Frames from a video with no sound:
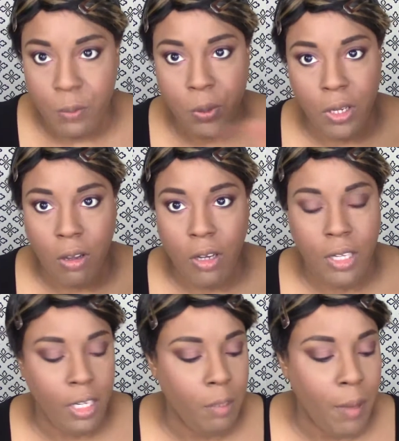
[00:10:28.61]
putting on
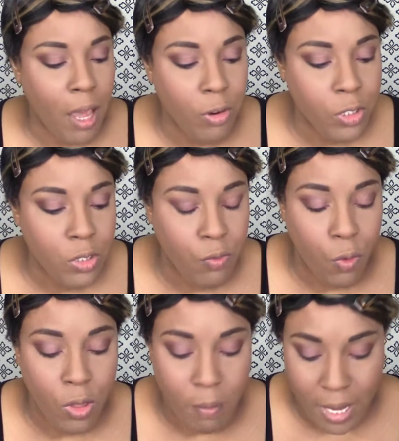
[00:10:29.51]
any powders
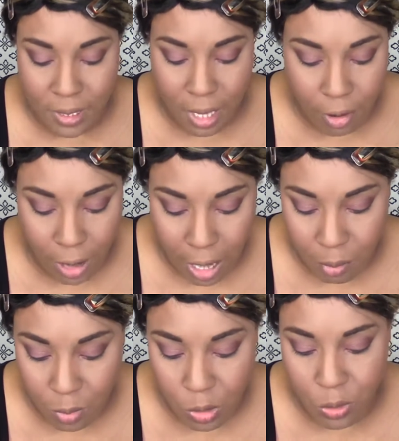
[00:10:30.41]
for the mascara,
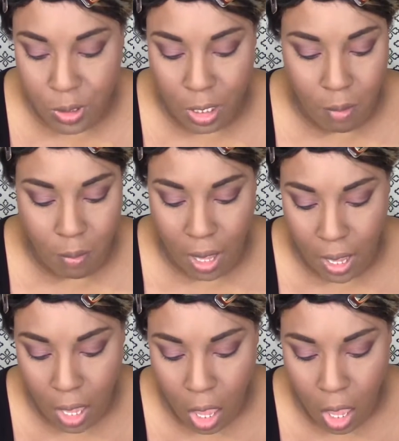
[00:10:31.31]
I'm using up my